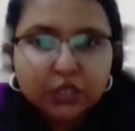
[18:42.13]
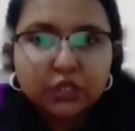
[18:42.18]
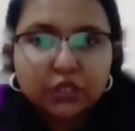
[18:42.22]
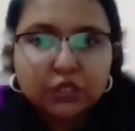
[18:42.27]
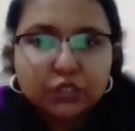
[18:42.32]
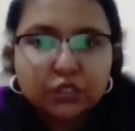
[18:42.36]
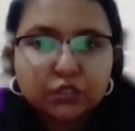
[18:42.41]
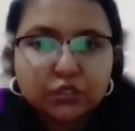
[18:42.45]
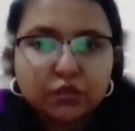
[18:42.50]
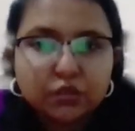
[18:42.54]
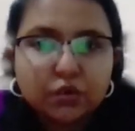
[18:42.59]

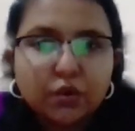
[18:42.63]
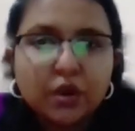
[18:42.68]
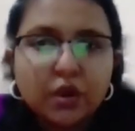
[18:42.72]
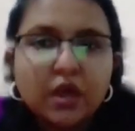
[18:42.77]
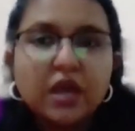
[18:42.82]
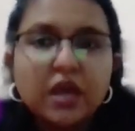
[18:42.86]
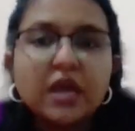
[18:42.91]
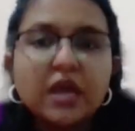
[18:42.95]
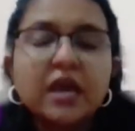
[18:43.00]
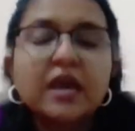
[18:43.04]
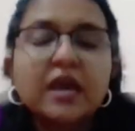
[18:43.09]

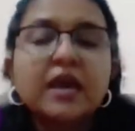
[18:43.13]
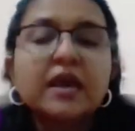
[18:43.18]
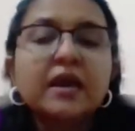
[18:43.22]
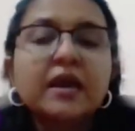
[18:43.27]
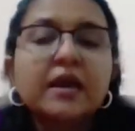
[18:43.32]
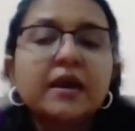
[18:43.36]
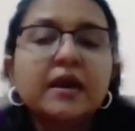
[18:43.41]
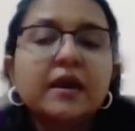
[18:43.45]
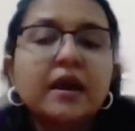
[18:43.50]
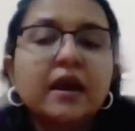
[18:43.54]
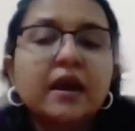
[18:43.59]
So,
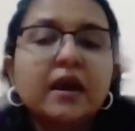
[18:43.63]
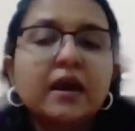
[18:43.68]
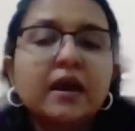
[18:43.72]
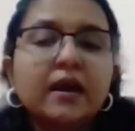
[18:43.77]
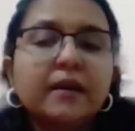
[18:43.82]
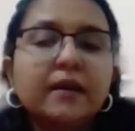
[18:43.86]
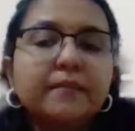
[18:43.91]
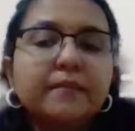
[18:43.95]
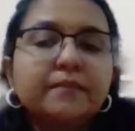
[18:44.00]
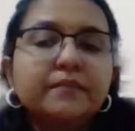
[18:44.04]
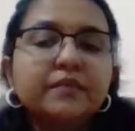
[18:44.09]

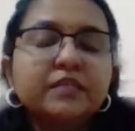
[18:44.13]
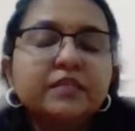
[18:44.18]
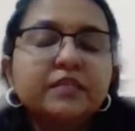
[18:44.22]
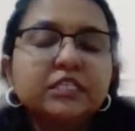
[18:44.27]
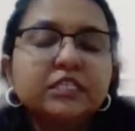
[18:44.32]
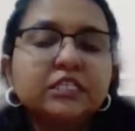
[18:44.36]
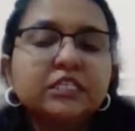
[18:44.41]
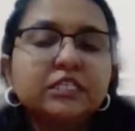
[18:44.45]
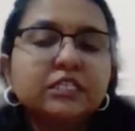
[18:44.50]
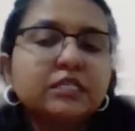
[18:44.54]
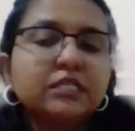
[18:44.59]

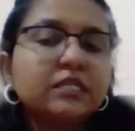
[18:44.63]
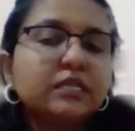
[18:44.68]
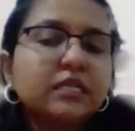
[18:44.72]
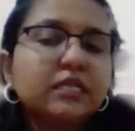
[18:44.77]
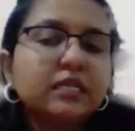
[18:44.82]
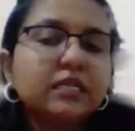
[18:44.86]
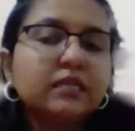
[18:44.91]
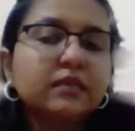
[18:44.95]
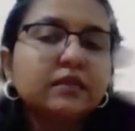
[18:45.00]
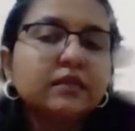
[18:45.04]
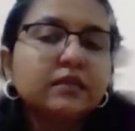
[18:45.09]

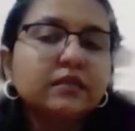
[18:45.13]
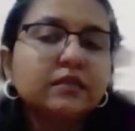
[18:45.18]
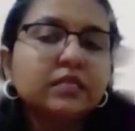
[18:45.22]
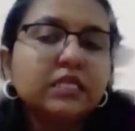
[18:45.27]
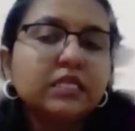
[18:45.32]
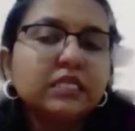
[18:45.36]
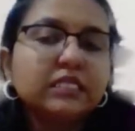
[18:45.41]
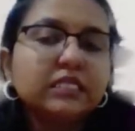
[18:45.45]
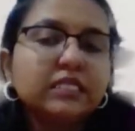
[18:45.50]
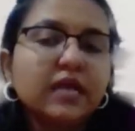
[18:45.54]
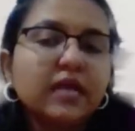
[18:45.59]

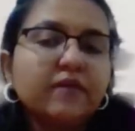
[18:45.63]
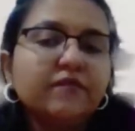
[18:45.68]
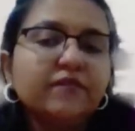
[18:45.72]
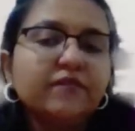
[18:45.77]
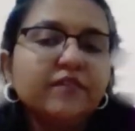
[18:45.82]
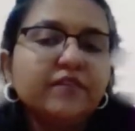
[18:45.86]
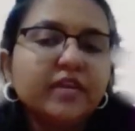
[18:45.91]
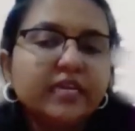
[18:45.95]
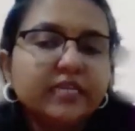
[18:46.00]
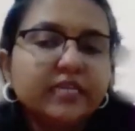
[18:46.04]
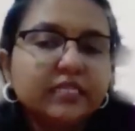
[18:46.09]
some
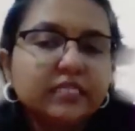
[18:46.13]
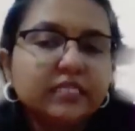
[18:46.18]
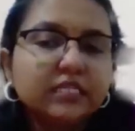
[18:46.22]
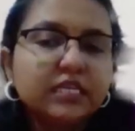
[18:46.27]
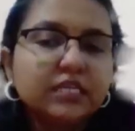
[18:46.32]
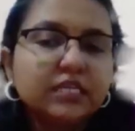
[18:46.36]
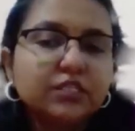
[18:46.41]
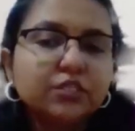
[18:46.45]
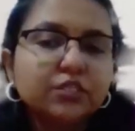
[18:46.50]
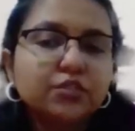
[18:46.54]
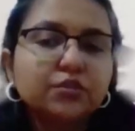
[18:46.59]
ways
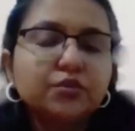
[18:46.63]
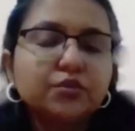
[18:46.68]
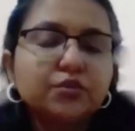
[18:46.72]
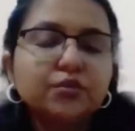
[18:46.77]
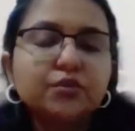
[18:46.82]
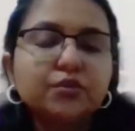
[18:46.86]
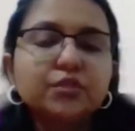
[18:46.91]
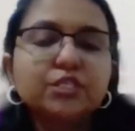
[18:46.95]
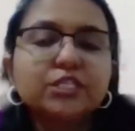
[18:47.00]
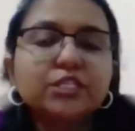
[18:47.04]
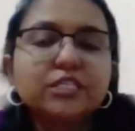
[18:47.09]
is to, you
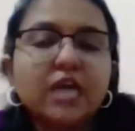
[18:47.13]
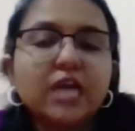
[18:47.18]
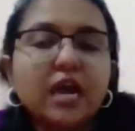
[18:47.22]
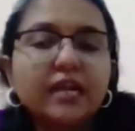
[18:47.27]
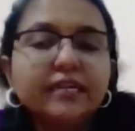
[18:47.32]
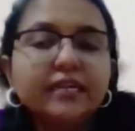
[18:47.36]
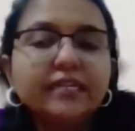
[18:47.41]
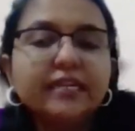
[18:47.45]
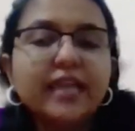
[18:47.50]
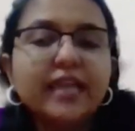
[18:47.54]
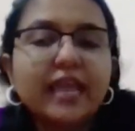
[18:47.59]
know,
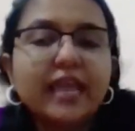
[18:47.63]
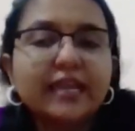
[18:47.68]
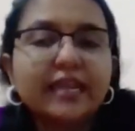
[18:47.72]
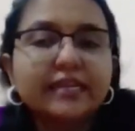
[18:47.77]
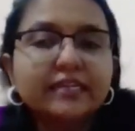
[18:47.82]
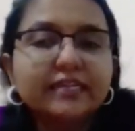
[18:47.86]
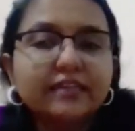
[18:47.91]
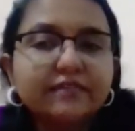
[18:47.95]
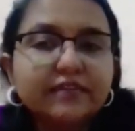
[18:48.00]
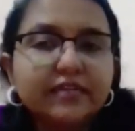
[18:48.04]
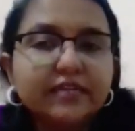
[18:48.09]
start an
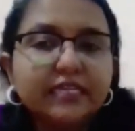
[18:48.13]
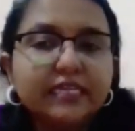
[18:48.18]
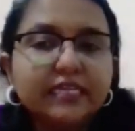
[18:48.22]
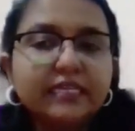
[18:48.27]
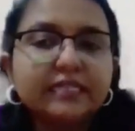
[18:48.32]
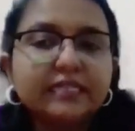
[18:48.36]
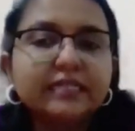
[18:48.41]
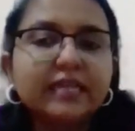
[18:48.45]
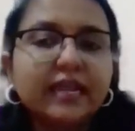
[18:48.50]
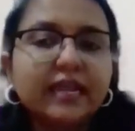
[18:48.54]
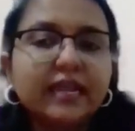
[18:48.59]

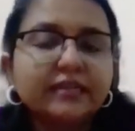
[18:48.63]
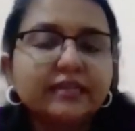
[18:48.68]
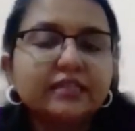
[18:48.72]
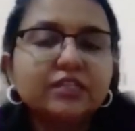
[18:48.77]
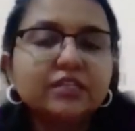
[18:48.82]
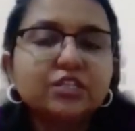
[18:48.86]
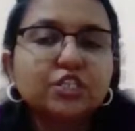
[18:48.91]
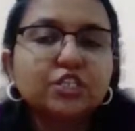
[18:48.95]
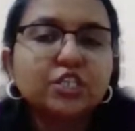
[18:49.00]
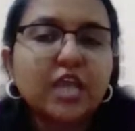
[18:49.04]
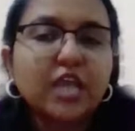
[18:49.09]
activity that
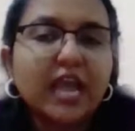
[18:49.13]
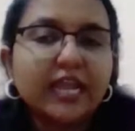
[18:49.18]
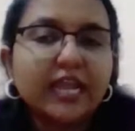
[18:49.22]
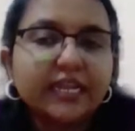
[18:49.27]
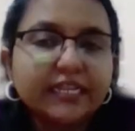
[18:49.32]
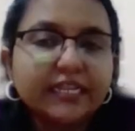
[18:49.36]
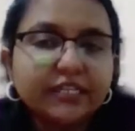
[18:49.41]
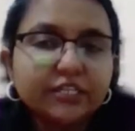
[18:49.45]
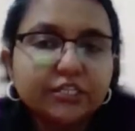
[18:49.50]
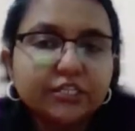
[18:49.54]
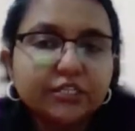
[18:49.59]

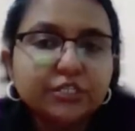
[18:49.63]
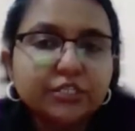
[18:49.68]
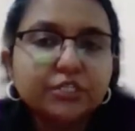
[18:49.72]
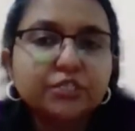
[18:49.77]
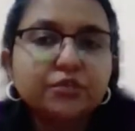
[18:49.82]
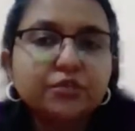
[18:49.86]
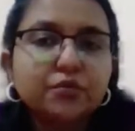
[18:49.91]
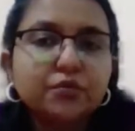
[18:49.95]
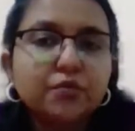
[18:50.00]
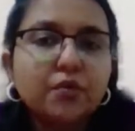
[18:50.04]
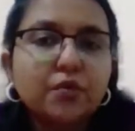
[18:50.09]
challenges
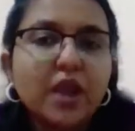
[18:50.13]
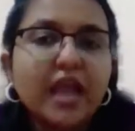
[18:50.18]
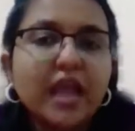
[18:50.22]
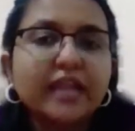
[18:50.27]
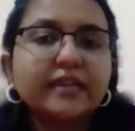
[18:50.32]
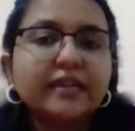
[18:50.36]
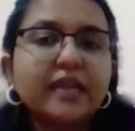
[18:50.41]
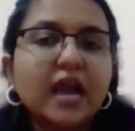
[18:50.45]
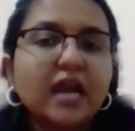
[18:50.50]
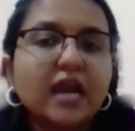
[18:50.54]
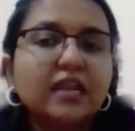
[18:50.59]
you
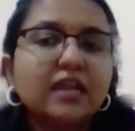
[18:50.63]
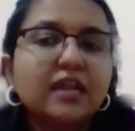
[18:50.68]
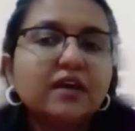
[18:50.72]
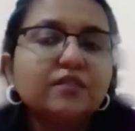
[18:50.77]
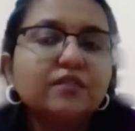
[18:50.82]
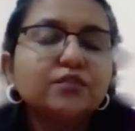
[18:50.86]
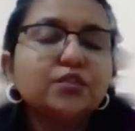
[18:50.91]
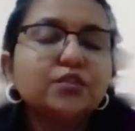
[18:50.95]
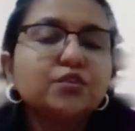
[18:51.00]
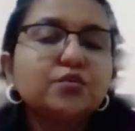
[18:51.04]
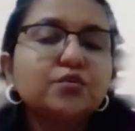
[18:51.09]
and
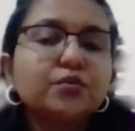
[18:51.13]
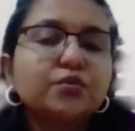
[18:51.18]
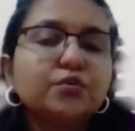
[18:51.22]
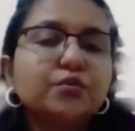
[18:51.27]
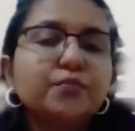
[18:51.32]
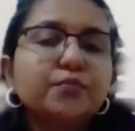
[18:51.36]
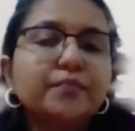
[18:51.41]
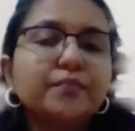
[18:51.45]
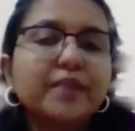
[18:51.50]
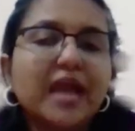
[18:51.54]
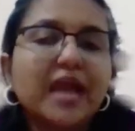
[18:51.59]
allows you
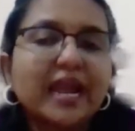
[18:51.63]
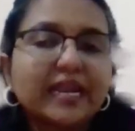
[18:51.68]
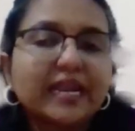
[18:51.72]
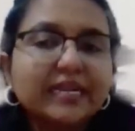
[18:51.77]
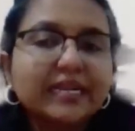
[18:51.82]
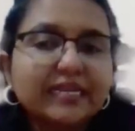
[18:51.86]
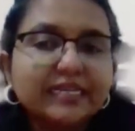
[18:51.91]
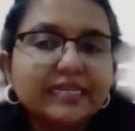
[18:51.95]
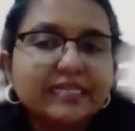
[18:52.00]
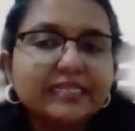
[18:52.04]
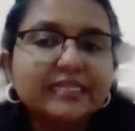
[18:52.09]
to
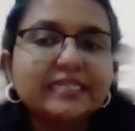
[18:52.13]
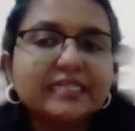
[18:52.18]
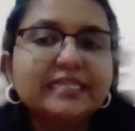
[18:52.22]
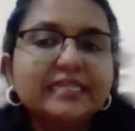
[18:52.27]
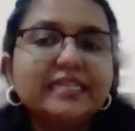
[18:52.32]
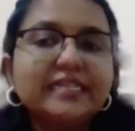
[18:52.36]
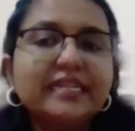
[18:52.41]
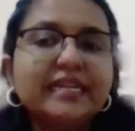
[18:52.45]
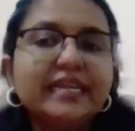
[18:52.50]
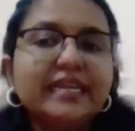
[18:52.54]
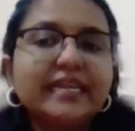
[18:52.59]
practice
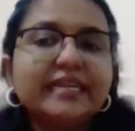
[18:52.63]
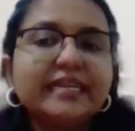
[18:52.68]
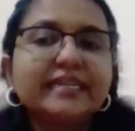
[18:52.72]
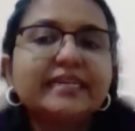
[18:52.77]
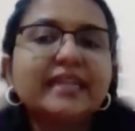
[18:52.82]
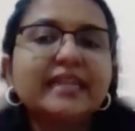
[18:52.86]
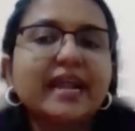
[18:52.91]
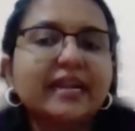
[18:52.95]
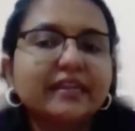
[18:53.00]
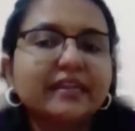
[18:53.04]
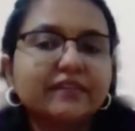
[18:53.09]
delayed
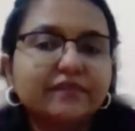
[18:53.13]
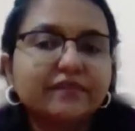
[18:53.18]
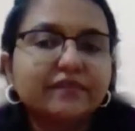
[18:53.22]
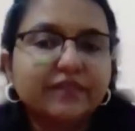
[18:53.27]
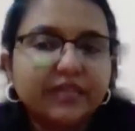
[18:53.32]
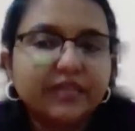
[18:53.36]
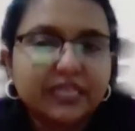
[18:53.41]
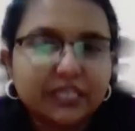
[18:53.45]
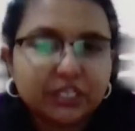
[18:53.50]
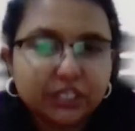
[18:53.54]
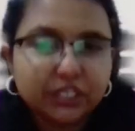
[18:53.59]

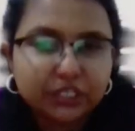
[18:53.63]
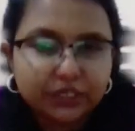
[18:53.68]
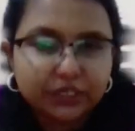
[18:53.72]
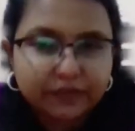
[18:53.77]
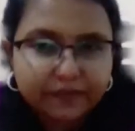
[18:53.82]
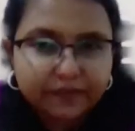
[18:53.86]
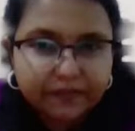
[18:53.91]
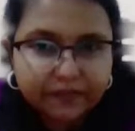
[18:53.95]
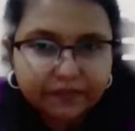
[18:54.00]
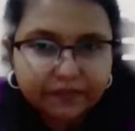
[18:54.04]
gratification.